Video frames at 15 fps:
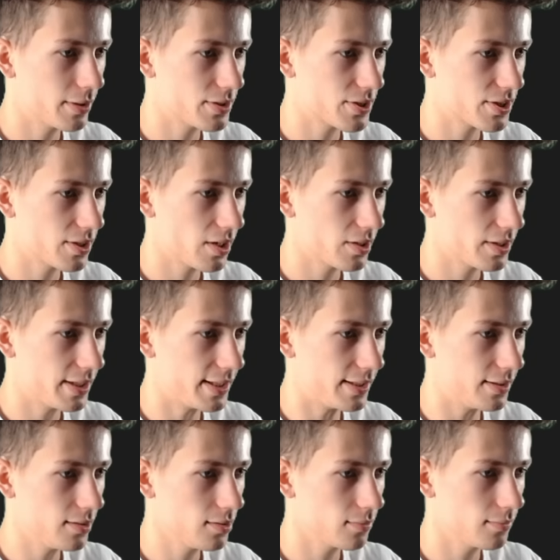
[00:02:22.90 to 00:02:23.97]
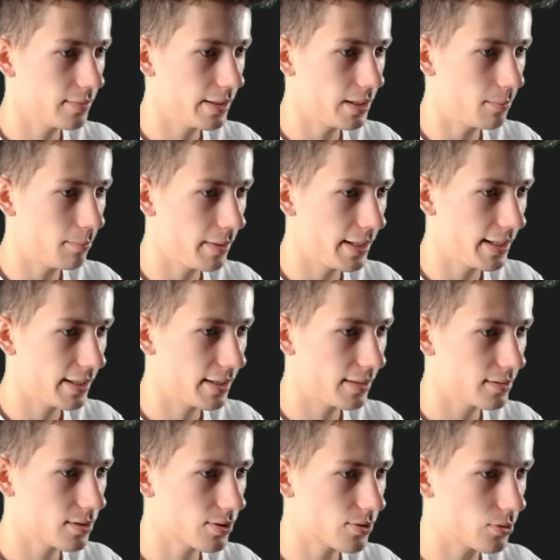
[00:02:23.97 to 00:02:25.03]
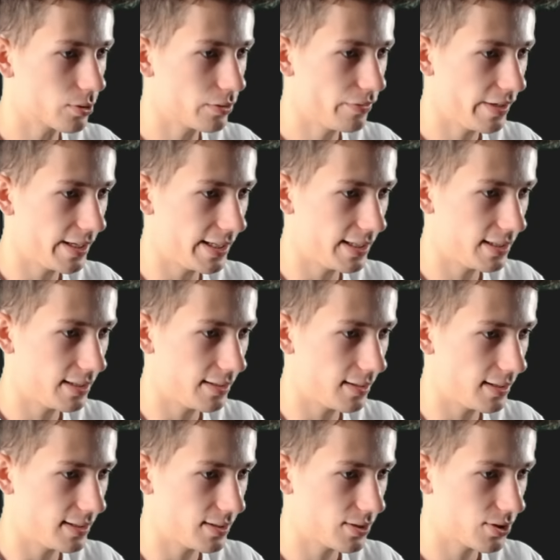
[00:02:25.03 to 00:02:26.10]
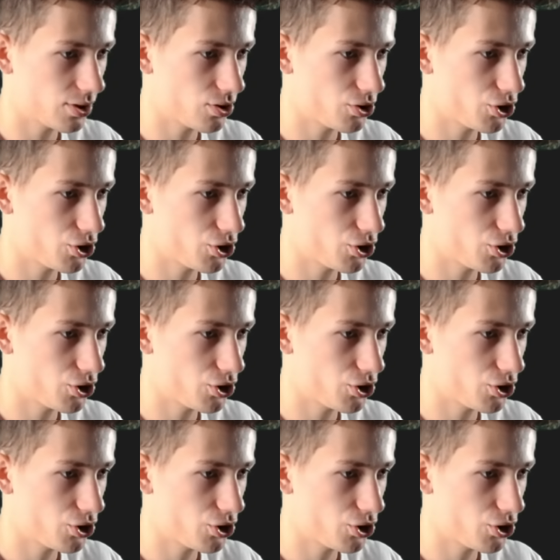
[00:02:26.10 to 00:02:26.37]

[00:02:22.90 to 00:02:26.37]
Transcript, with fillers: gonna start here and make sort of a nice